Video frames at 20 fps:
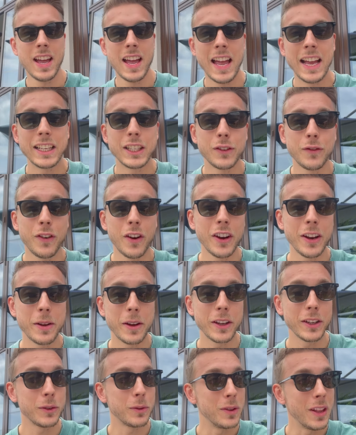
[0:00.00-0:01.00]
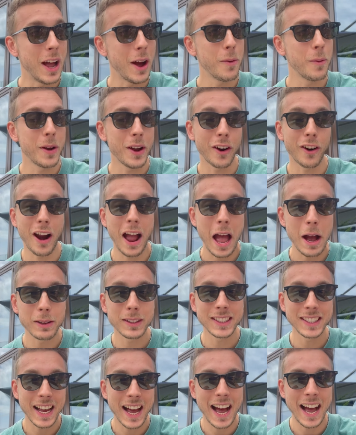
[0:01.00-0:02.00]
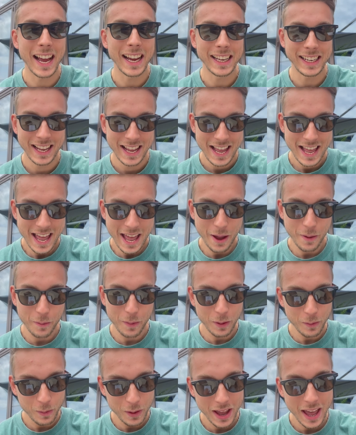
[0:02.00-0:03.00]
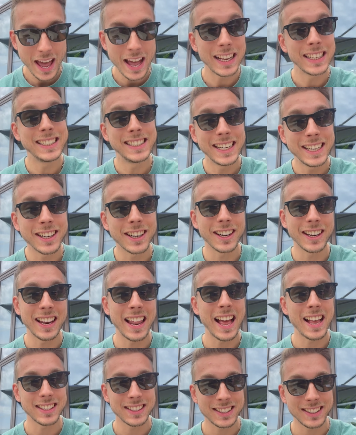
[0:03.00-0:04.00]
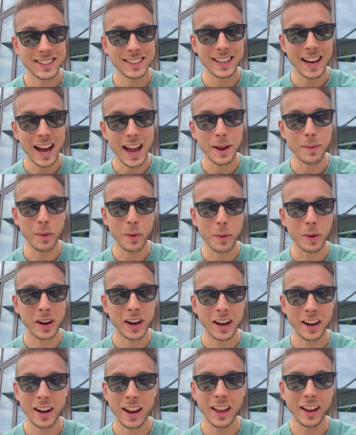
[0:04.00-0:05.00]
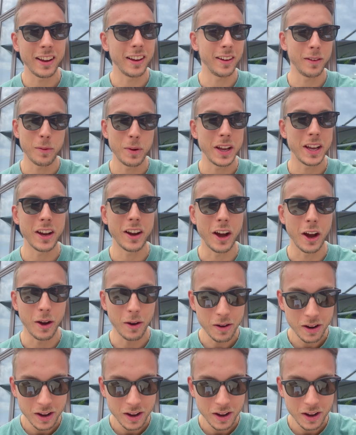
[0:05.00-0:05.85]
It's funny because now we are outside, and when we had dinner last time we were here like a week ago,